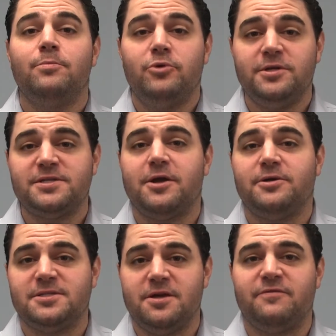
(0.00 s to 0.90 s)
Pretty
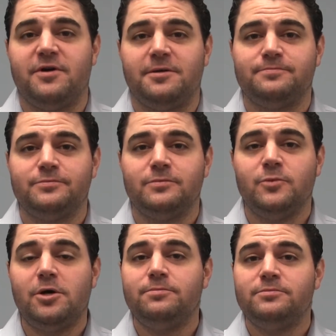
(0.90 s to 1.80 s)
scary stuff, huh?
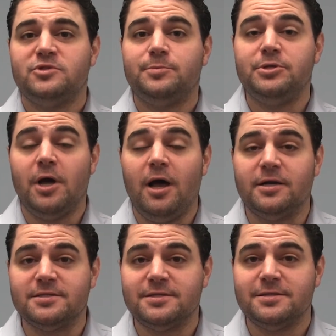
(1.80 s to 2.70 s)
Well, to be
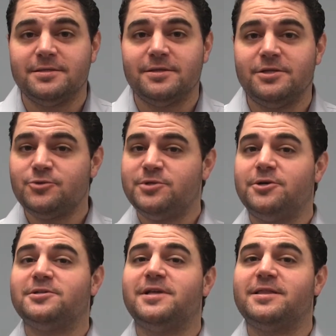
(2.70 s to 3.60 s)
honest, this
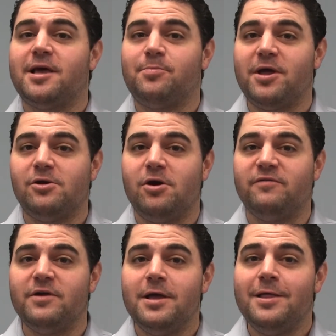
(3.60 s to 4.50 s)
retailer's not that bad
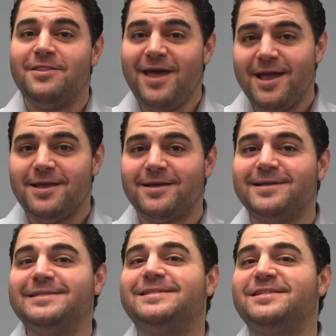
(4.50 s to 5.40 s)
off. They
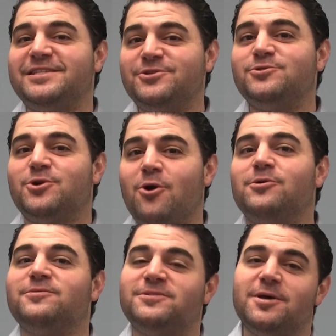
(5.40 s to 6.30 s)
can still
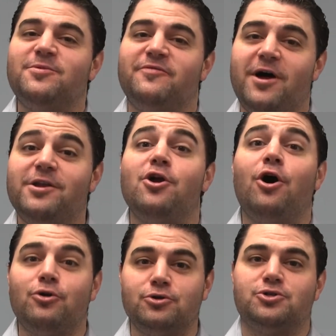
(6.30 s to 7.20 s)
go and subdivide an
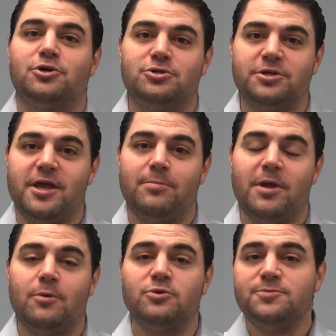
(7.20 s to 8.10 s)
understructured
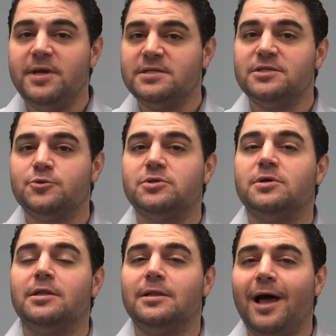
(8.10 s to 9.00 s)
campaign, which makes this one
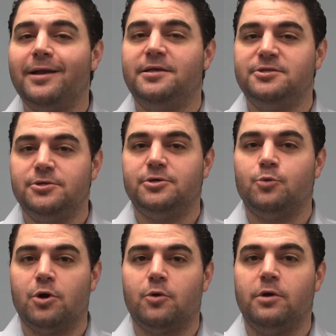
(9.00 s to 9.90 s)
a lot easier to work